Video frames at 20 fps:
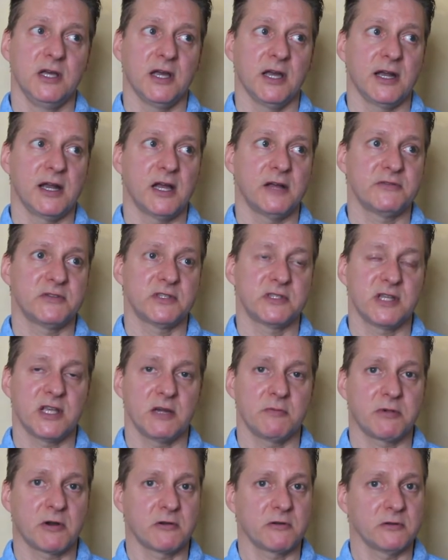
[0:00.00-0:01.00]
I'd have to
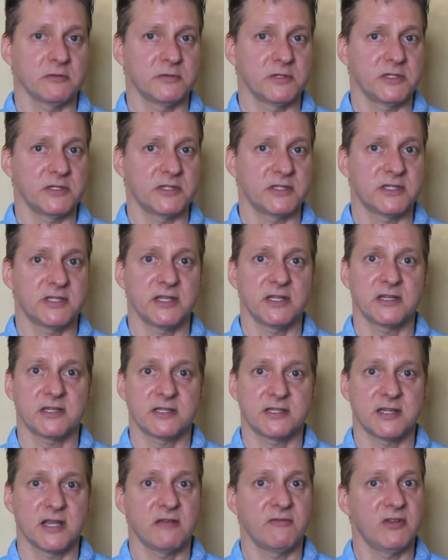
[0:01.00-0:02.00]
say probably 6,
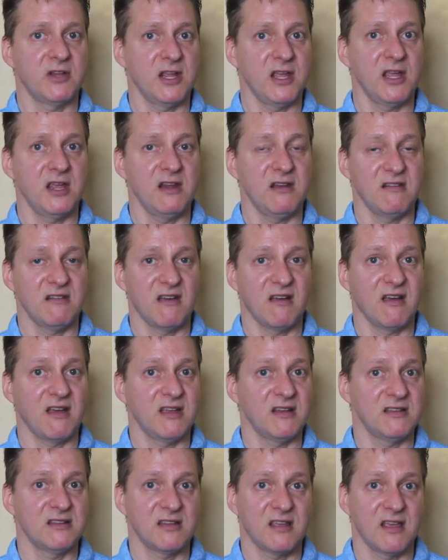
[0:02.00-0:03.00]
7, 8,
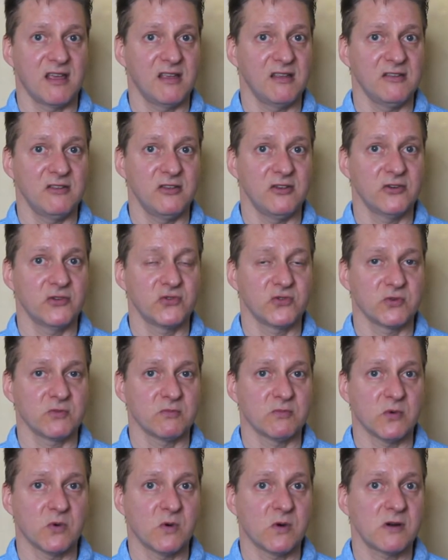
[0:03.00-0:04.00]
9, 10 years or
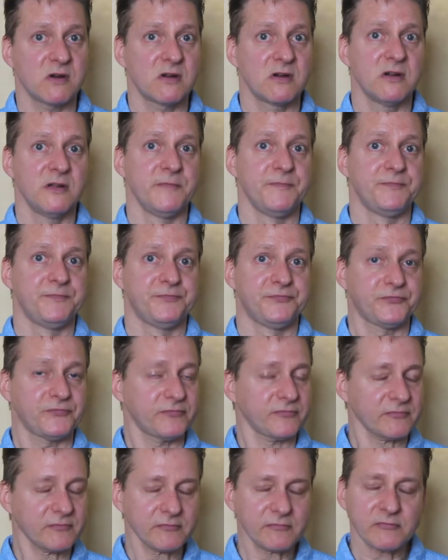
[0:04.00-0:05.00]
more,
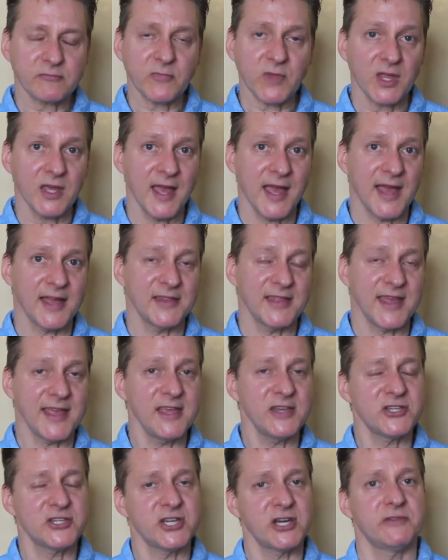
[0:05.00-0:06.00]
the
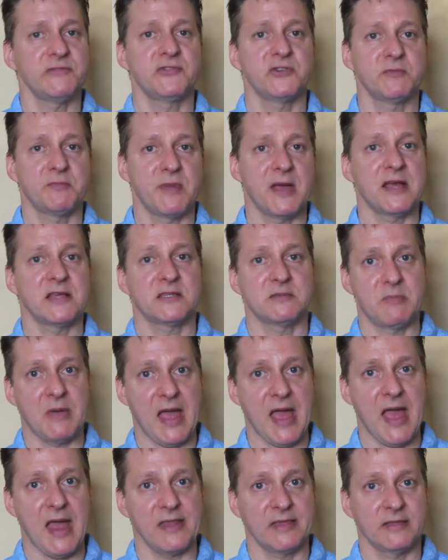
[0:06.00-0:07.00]
A share is your best
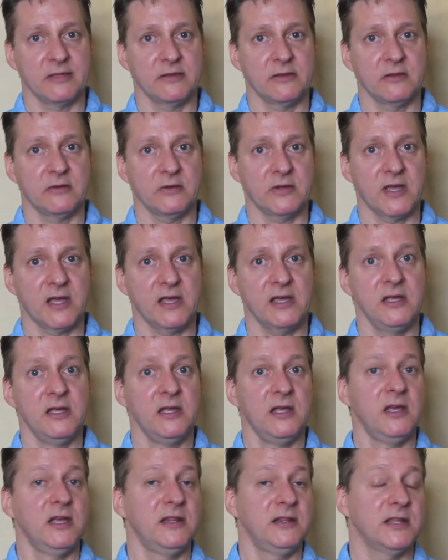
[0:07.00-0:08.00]
bet, okay?
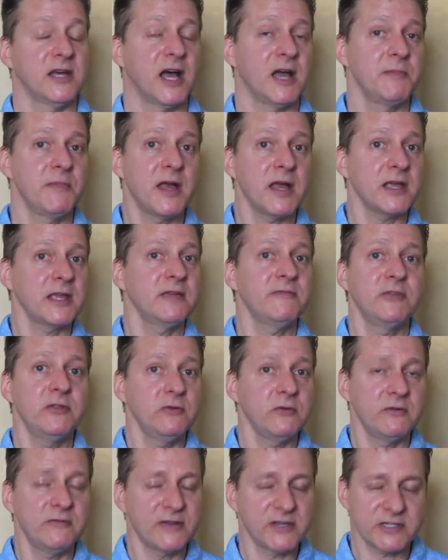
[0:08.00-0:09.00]
I'm not giving
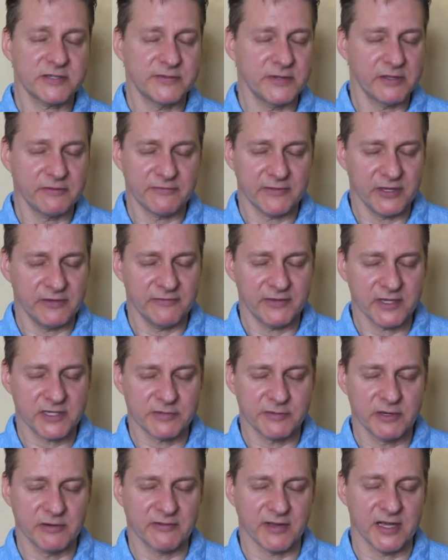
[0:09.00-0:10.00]
you investment
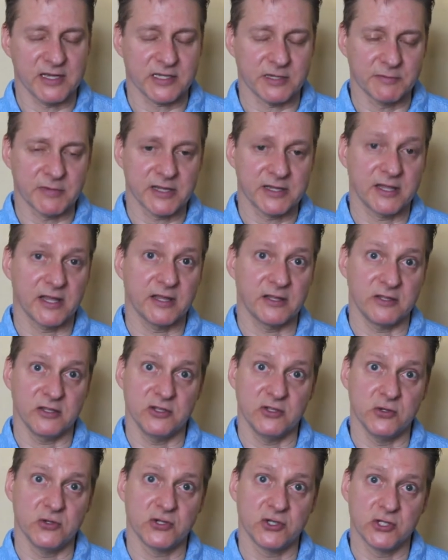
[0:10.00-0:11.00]
advice. I'm not telling
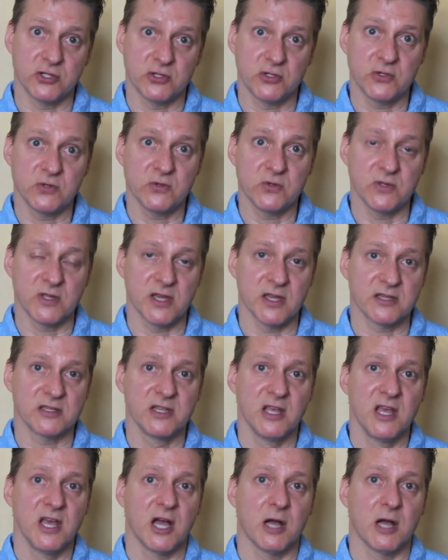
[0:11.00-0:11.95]
you should do this.